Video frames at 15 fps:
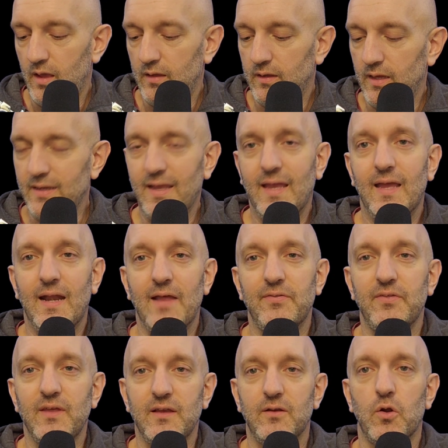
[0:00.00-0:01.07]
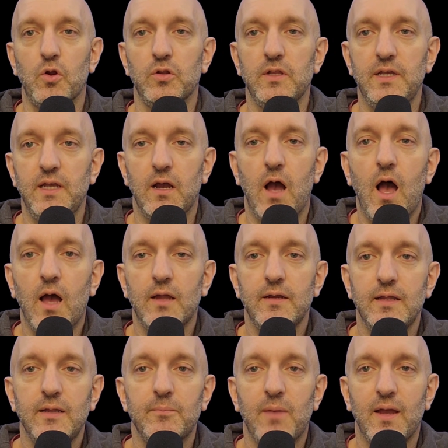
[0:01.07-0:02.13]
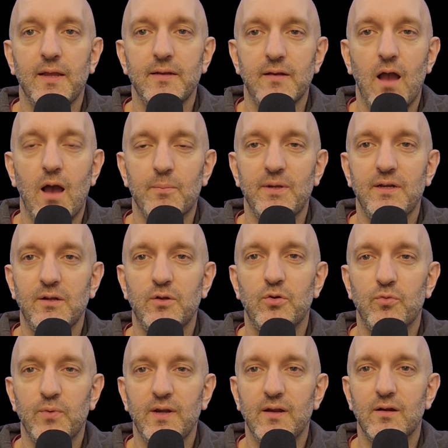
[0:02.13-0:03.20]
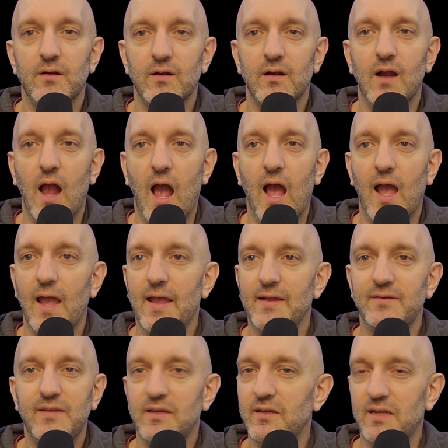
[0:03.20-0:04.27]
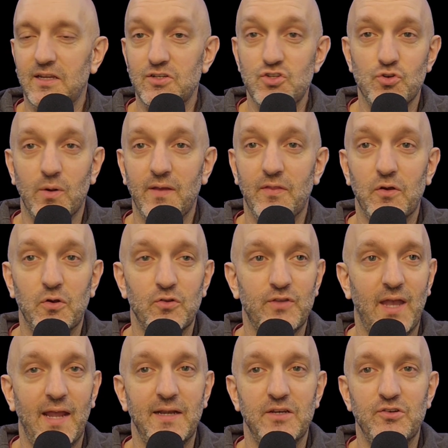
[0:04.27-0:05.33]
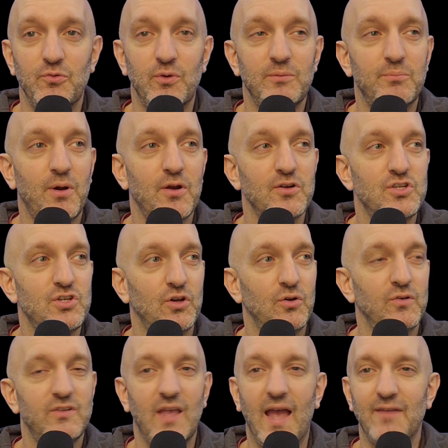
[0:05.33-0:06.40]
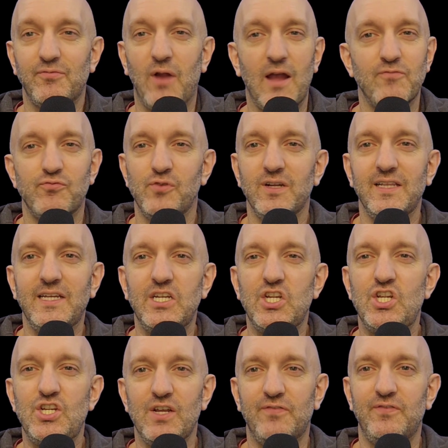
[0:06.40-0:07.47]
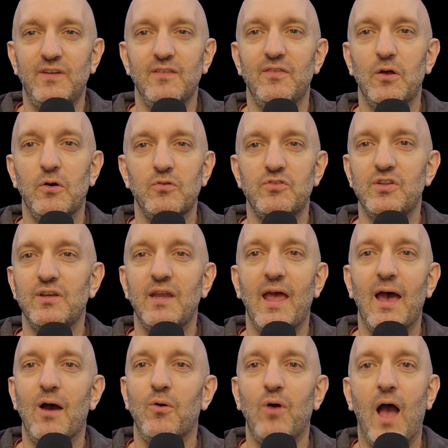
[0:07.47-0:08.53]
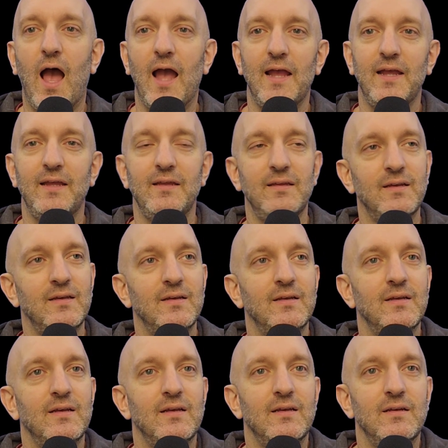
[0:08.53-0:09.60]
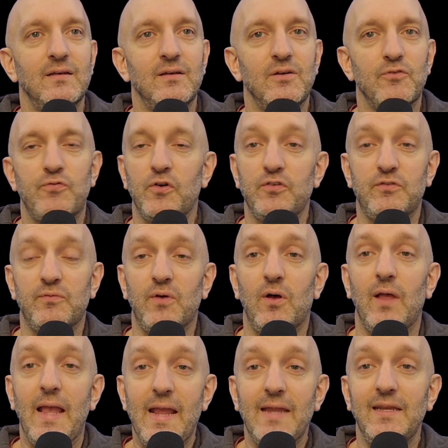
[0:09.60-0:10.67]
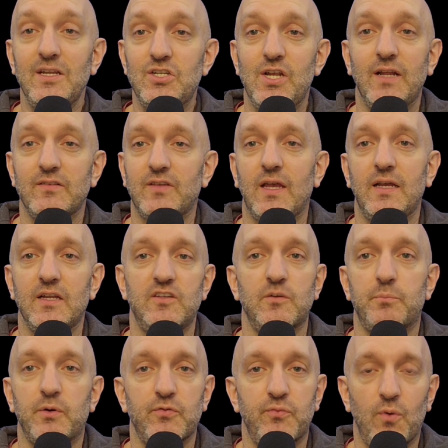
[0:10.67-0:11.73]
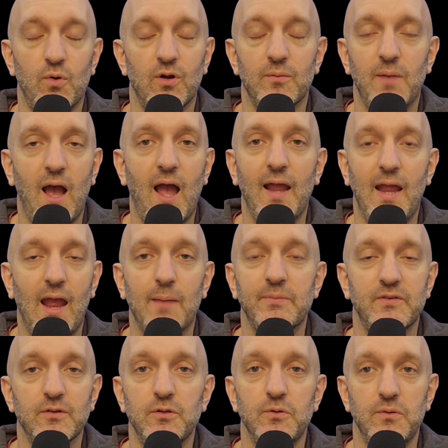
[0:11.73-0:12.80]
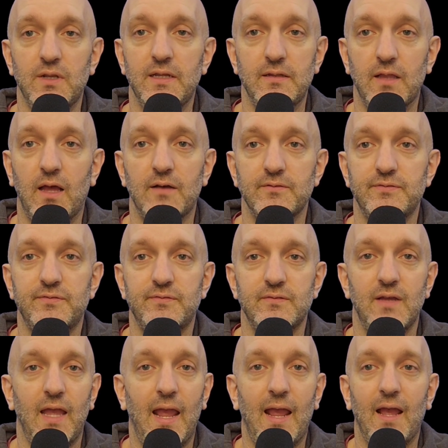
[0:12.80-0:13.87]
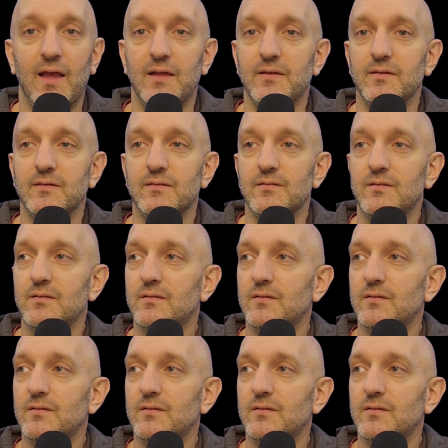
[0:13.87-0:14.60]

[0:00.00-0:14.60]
again, I think early on in my comedy career, I didn't enjoy those. I hated doing bar shows. I've really shifted, though, to now first of all, any chance I get to perform, I absolutely love. And,